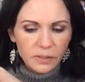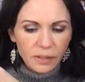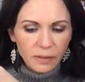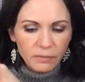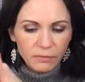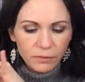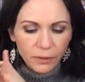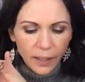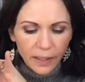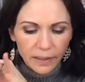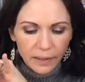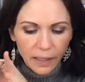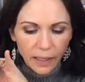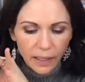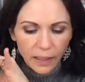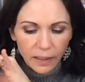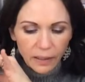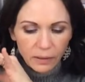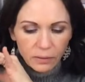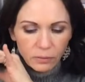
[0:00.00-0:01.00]
on
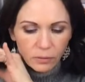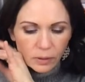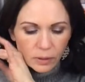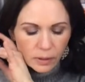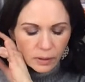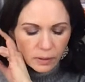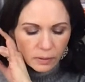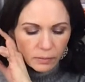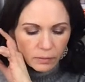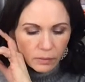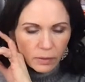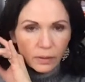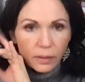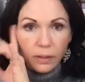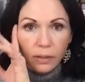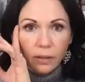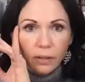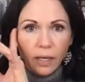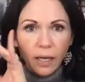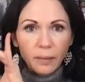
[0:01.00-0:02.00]
Friday.
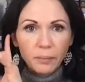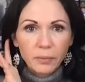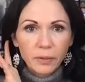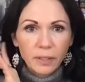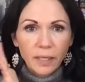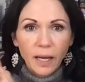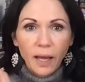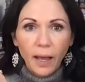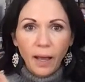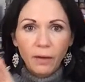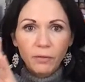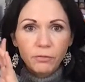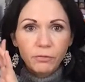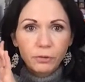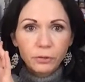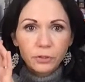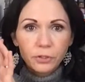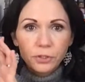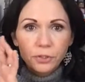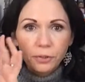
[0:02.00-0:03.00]
I'm going to have
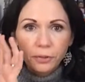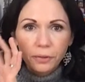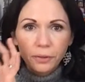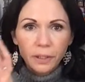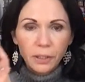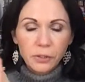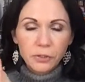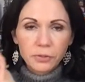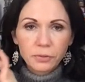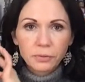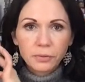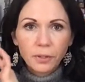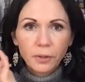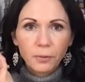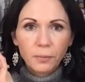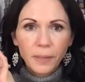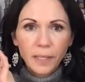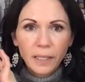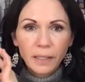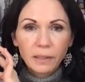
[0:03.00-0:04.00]
for sure Easter
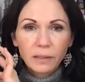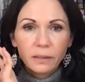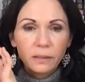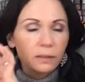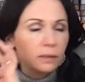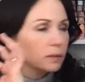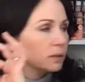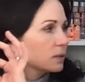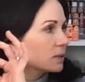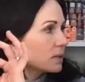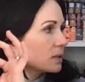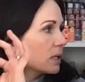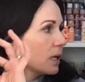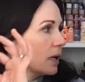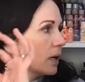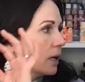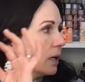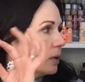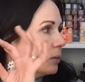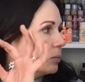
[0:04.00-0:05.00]
gnome hands.
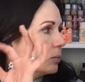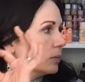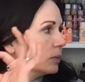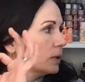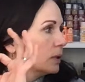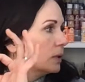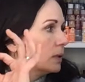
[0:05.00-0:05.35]
I